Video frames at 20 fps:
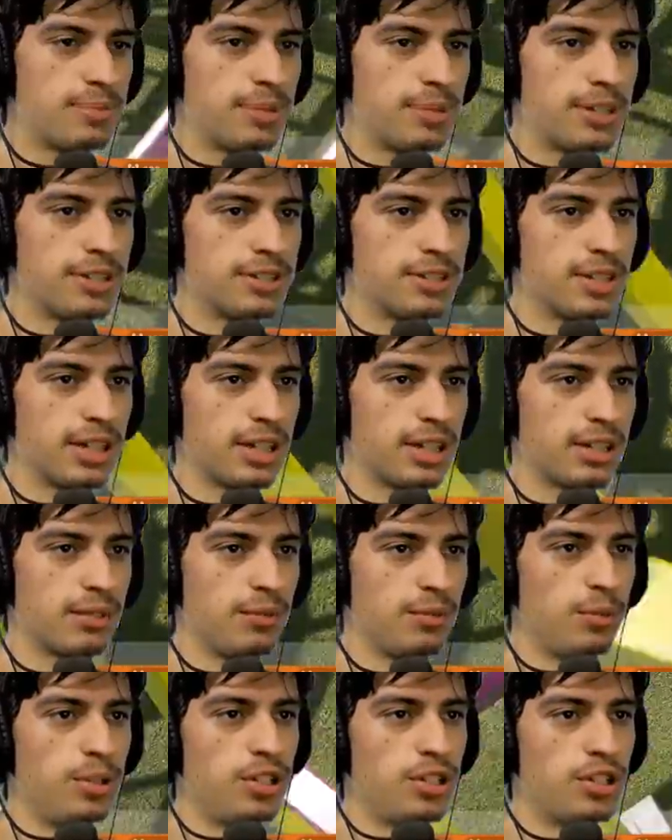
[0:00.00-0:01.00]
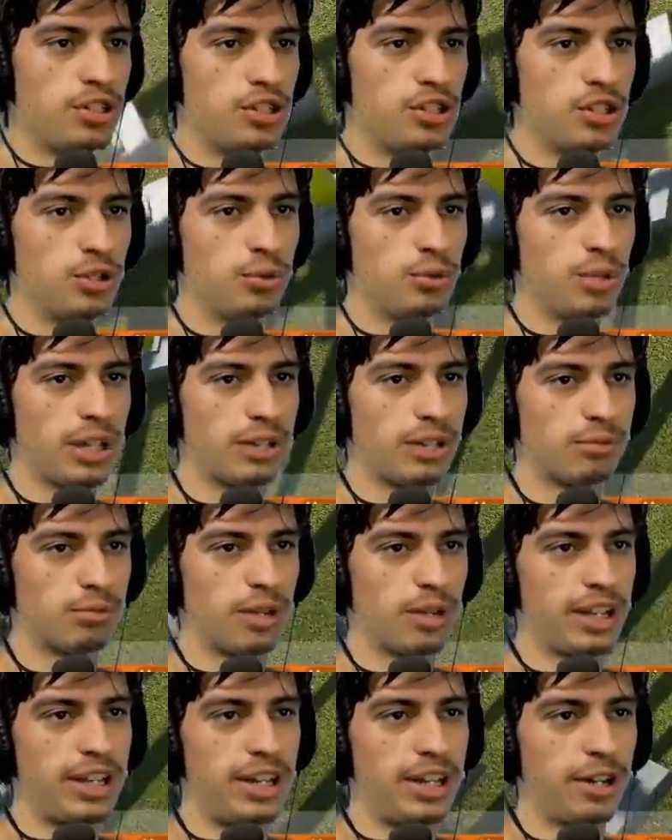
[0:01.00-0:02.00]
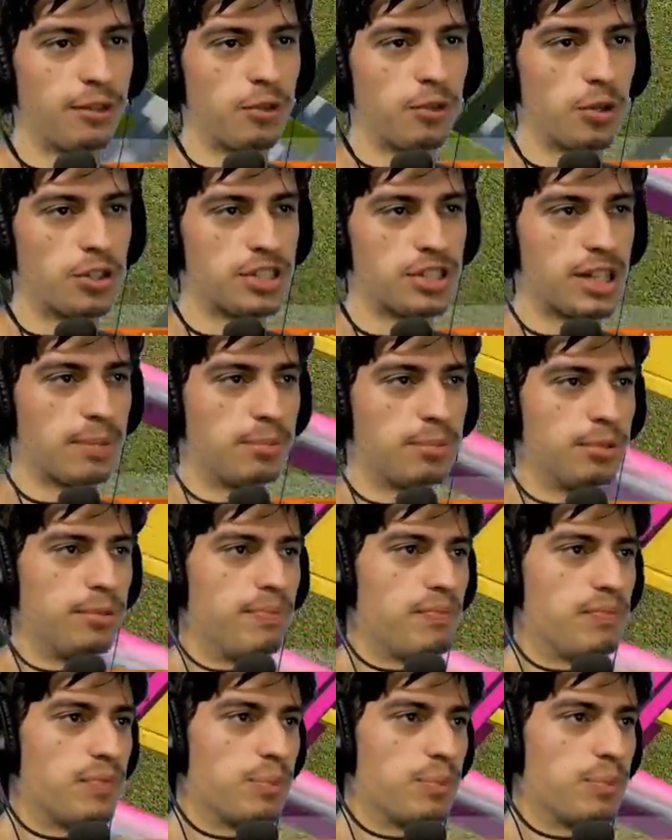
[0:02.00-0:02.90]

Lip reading: because, like, what you could do, like, right here, for example,